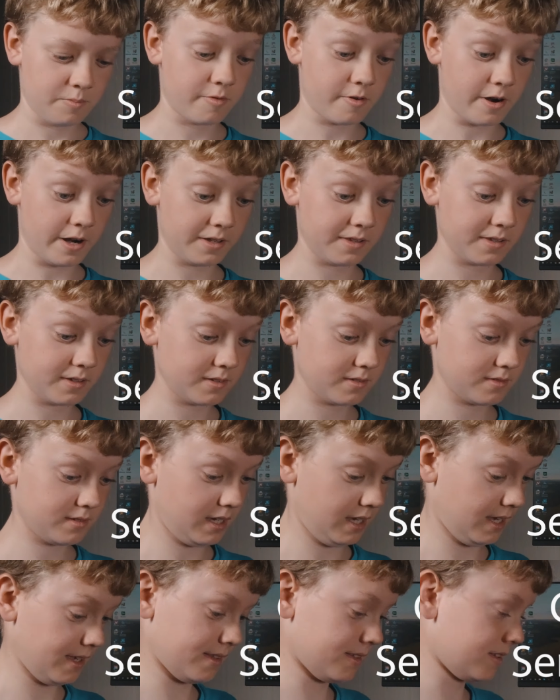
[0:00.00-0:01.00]
break it.
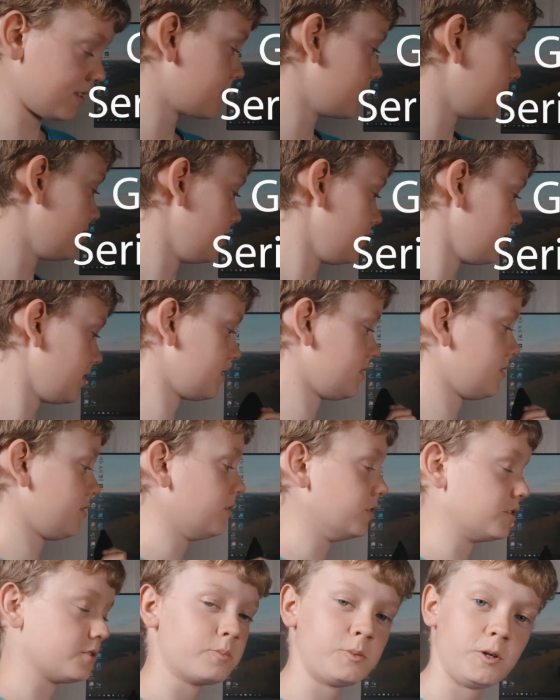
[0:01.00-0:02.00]
And the
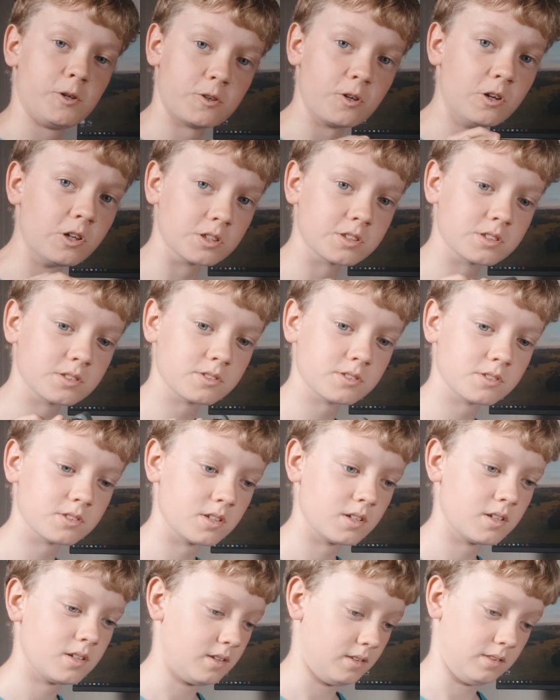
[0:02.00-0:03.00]
Osmo costs
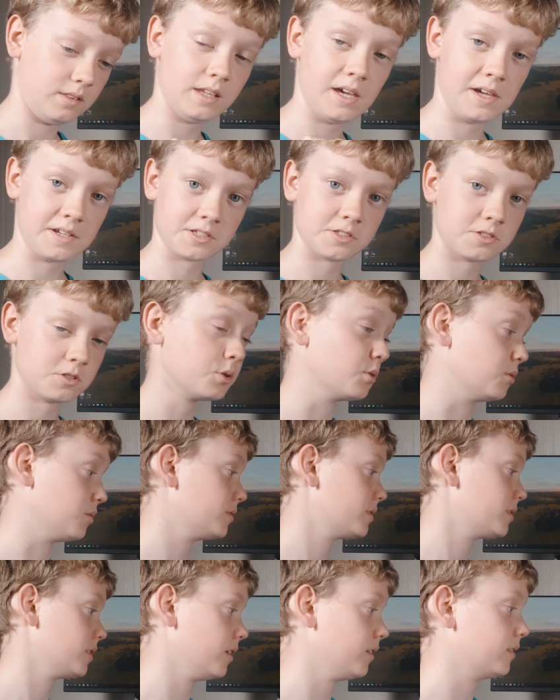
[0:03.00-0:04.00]
less too,
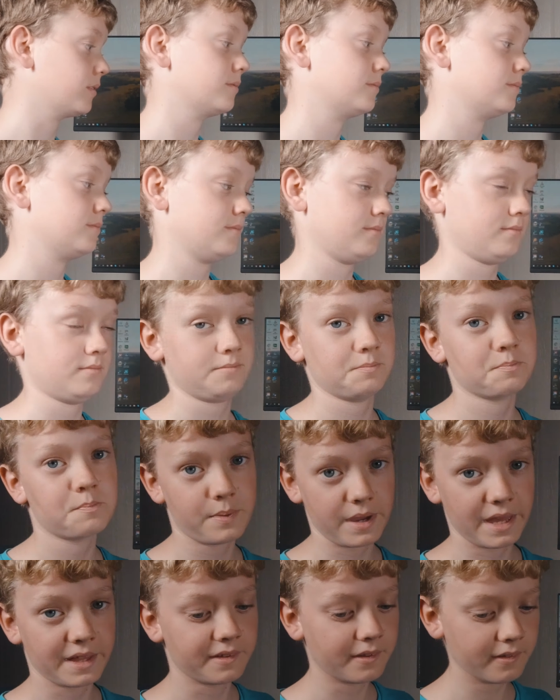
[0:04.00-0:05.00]
so
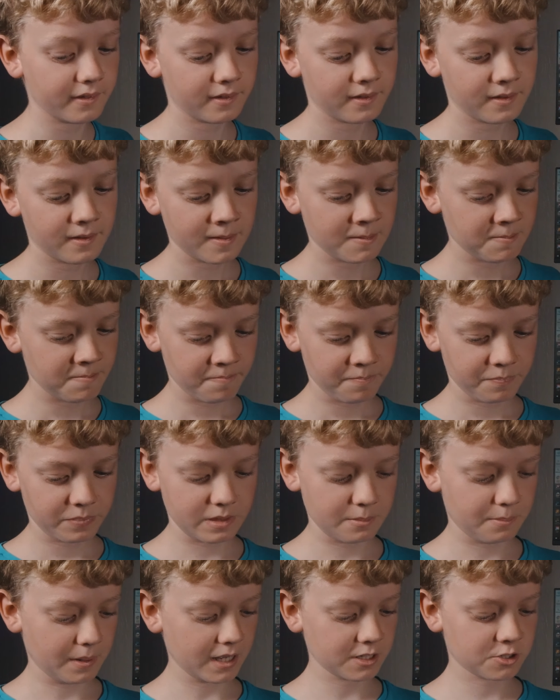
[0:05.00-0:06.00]
better.
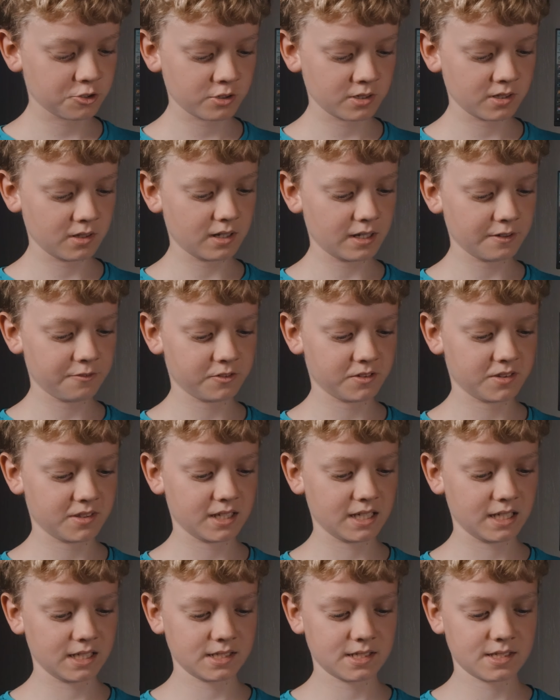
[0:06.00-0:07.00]
The battery life on
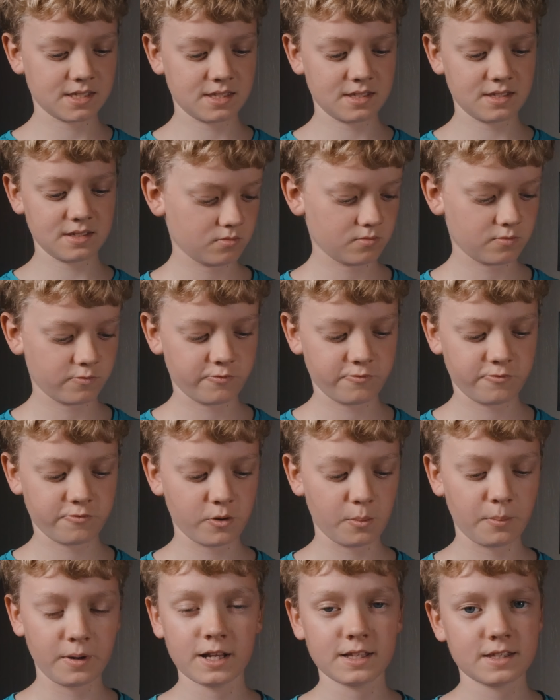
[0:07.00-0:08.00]
these,
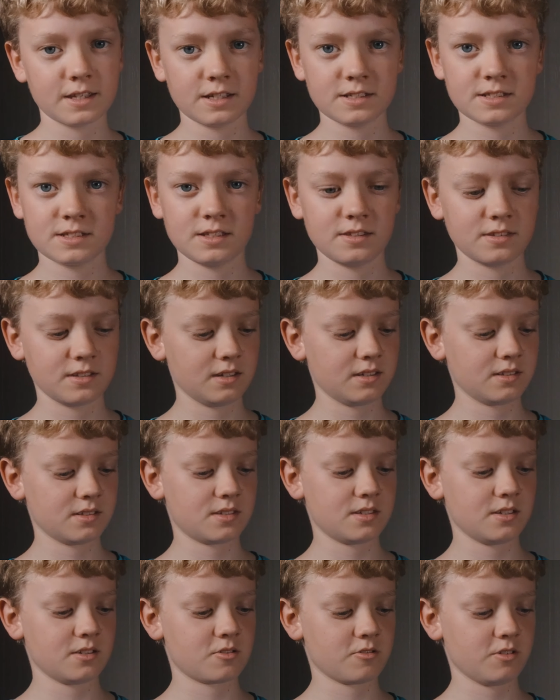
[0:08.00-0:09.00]
from my testing, the
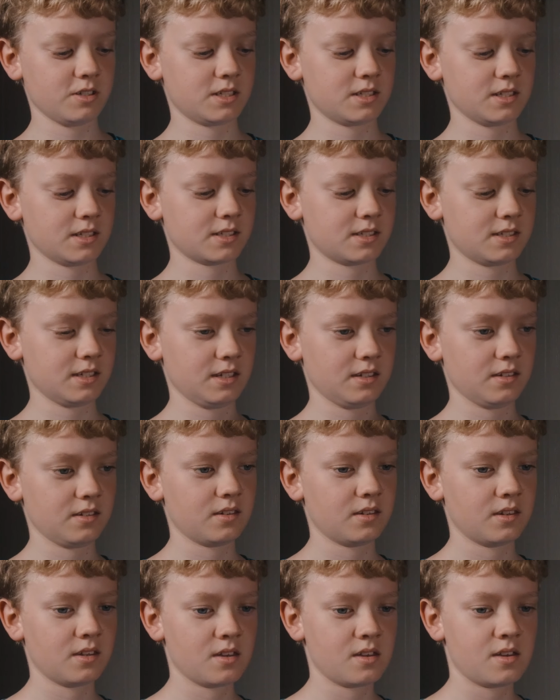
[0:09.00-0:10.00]

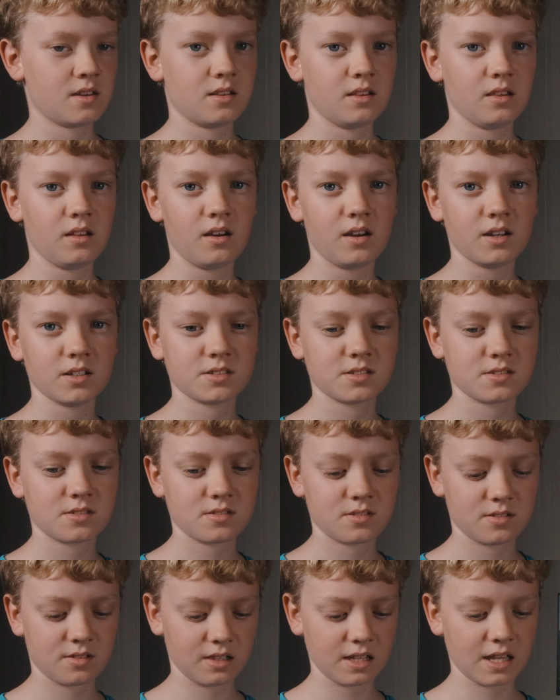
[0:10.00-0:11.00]
Insta360
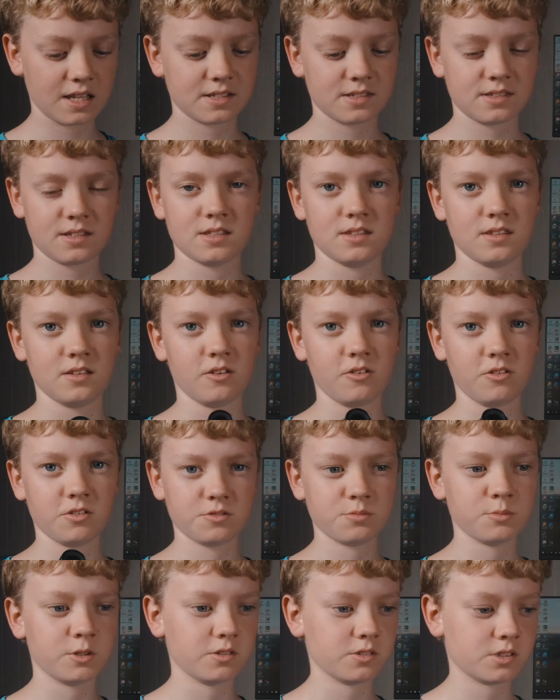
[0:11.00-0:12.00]
lasts less than the
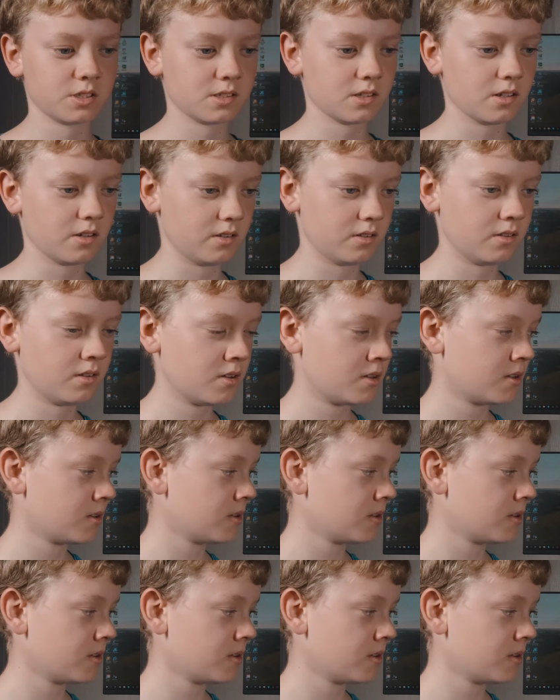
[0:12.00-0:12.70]
Osmo, so